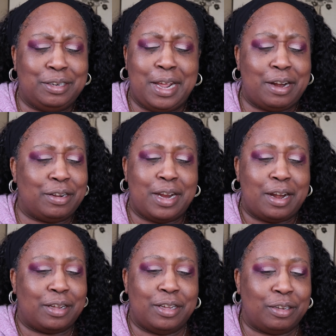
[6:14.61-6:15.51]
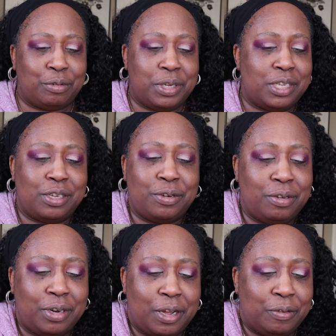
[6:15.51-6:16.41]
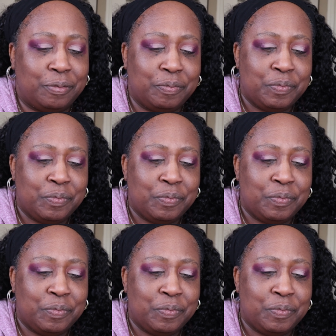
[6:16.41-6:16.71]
Not a cut crease, girl, no.